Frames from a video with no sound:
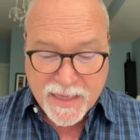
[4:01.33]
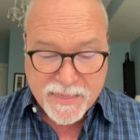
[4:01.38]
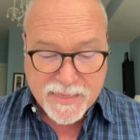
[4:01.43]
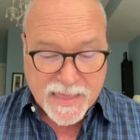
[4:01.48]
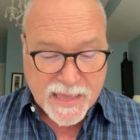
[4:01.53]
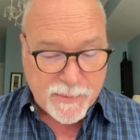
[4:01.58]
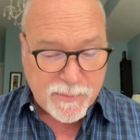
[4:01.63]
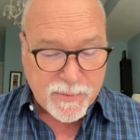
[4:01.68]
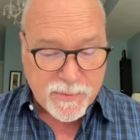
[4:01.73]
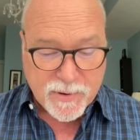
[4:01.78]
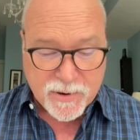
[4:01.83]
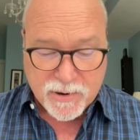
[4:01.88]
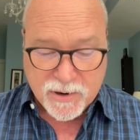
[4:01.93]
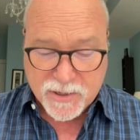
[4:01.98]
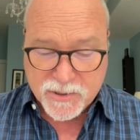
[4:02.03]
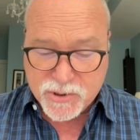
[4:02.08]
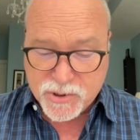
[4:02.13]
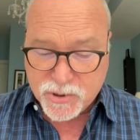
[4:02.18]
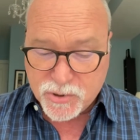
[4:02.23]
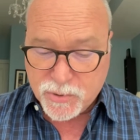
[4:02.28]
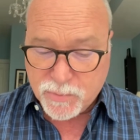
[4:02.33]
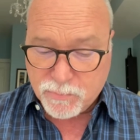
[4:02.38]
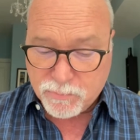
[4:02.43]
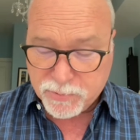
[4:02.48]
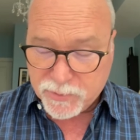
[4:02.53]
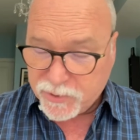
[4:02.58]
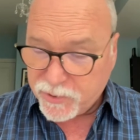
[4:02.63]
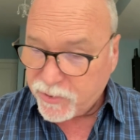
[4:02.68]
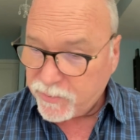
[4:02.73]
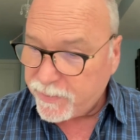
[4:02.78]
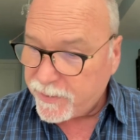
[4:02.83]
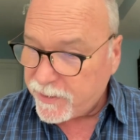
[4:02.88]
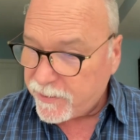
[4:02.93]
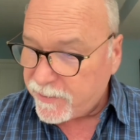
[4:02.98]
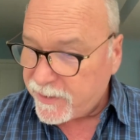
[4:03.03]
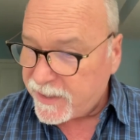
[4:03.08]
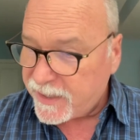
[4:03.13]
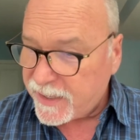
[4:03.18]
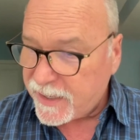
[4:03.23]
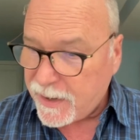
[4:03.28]
Then we went on to
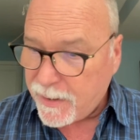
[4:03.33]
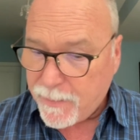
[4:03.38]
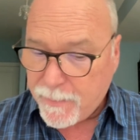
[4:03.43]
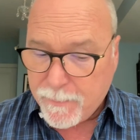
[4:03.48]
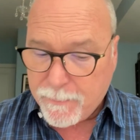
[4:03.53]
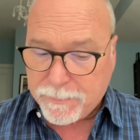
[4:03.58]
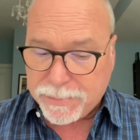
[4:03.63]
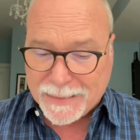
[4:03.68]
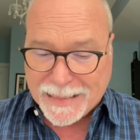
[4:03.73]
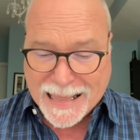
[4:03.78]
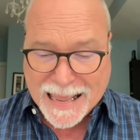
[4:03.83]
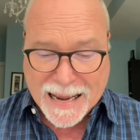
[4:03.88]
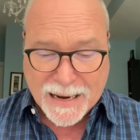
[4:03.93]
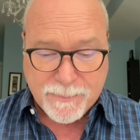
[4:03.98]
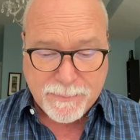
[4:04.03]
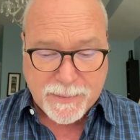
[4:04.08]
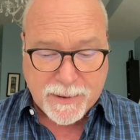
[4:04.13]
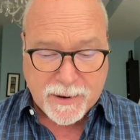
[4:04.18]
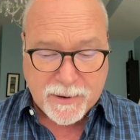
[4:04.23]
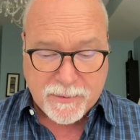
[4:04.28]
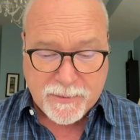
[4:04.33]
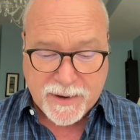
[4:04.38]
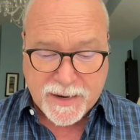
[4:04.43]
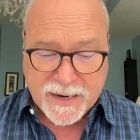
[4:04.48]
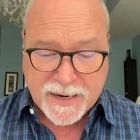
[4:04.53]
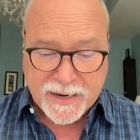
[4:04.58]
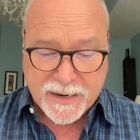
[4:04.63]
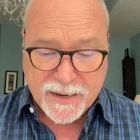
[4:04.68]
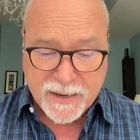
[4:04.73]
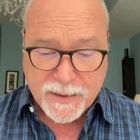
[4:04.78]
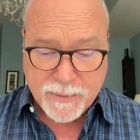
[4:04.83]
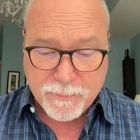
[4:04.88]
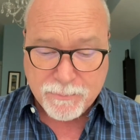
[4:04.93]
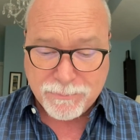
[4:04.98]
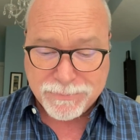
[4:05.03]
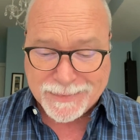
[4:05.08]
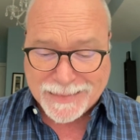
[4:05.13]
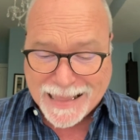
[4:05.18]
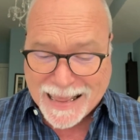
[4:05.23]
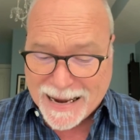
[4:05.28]
blueberry, blackberry,
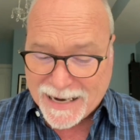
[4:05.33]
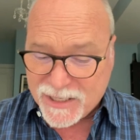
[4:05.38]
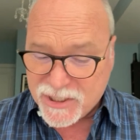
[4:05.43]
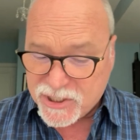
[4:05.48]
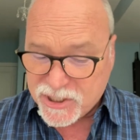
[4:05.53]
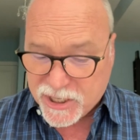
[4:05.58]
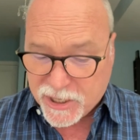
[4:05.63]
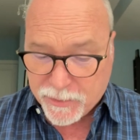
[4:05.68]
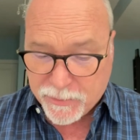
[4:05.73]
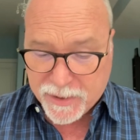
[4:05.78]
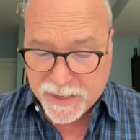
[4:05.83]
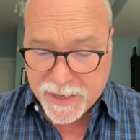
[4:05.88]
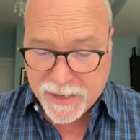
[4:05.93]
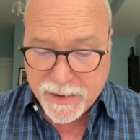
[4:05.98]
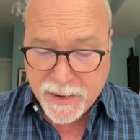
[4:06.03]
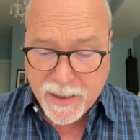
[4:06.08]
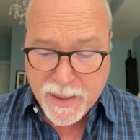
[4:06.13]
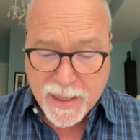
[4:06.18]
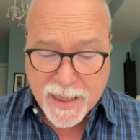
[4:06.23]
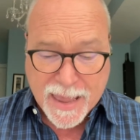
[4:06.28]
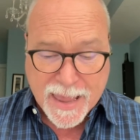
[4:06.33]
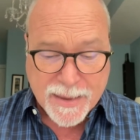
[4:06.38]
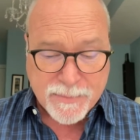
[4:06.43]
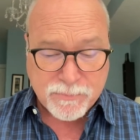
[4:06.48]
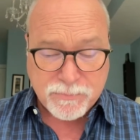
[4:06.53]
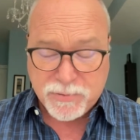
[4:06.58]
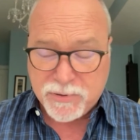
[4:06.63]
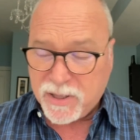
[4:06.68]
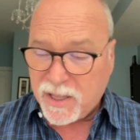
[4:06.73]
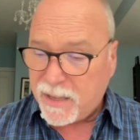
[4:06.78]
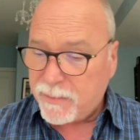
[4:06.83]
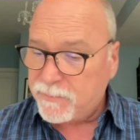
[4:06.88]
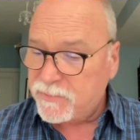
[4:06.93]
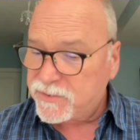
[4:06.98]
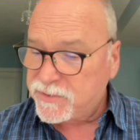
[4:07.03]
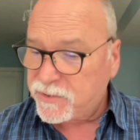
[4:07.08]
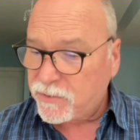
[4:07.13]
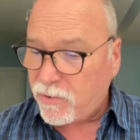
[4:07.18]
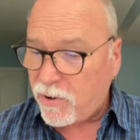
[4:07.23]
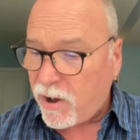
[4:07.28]
black cherry, and
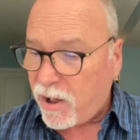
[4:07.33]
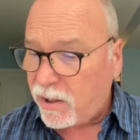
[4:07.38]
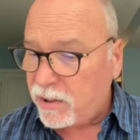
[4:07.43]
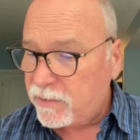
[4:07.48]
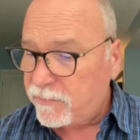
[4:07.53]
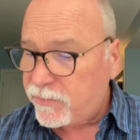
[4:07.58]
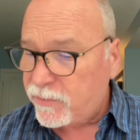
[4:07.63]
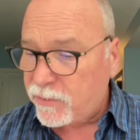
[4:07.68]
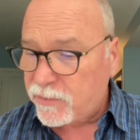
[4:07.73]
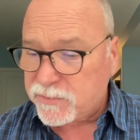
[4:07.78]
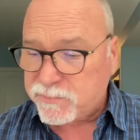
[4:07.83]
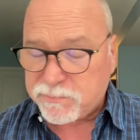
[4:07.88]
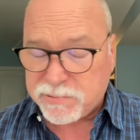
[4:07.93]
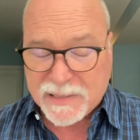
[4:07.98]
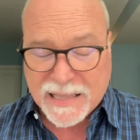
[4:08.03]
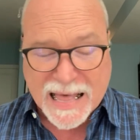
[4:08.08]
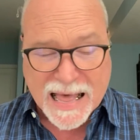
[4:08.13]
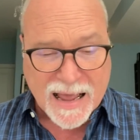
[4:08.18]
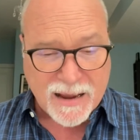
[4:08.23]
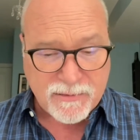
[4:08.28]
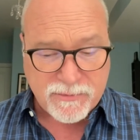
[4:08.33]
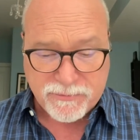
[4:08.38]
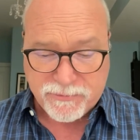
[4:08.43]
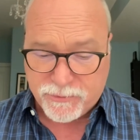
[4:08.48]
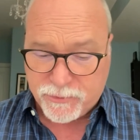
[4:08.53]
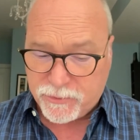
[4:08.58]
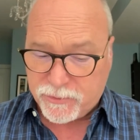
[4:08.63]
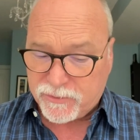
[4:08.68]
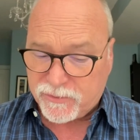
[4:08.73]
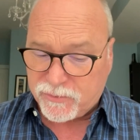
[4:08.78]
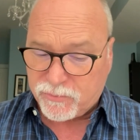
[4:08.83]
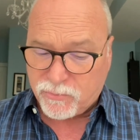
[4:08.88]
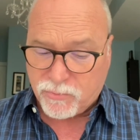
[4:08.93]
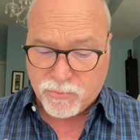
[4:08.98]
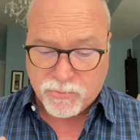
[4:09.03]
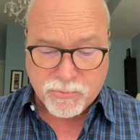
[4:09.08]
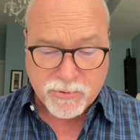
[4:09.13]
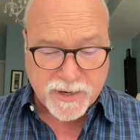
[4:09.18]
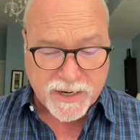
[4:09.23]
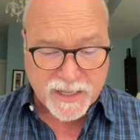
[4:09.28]
plum. So all of those black fruits
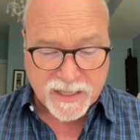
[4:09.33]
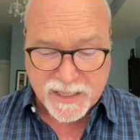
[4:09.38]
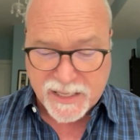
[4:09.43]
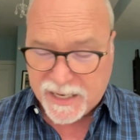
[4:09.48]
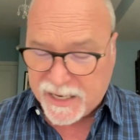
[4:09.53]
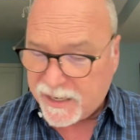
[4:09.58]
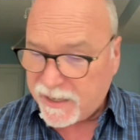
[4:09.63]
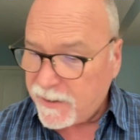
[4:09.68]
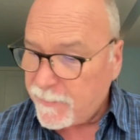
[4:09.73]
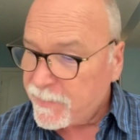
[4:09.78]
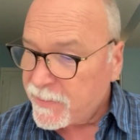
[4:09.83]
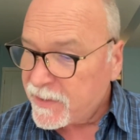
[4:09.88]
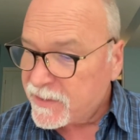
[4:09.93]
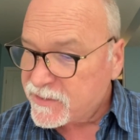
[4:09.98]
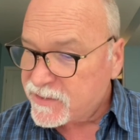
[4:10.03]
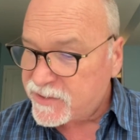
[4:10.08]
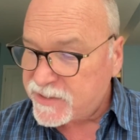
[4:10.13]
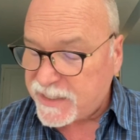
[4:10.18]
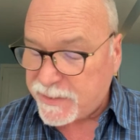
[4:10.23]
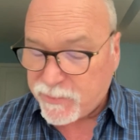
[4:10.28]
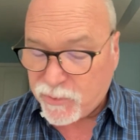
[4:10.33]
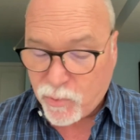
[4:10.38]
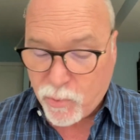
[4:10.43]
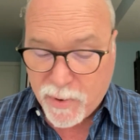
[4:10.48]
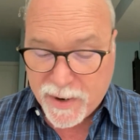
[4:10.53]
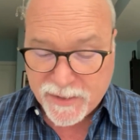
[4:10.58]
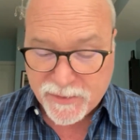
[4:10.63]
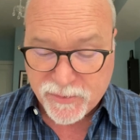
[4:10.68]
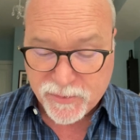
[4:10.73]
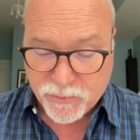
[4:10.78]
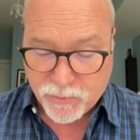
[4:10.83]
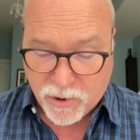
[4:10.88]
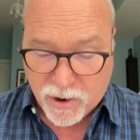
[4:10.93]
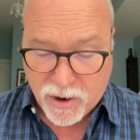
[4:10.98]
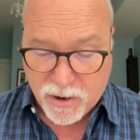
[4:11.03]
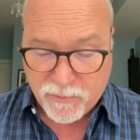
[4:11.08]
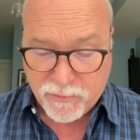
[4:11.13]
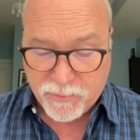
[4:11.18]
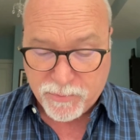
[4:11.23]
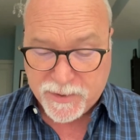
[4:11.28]
really seemed quite
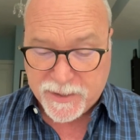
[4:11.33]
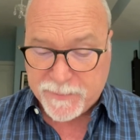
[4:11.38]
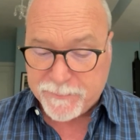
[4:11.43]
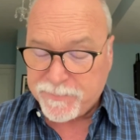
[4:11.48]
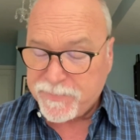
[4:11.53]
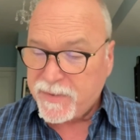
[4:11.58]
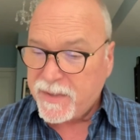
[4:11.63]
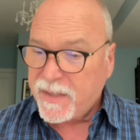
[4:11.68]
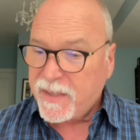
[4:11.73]
strong for me.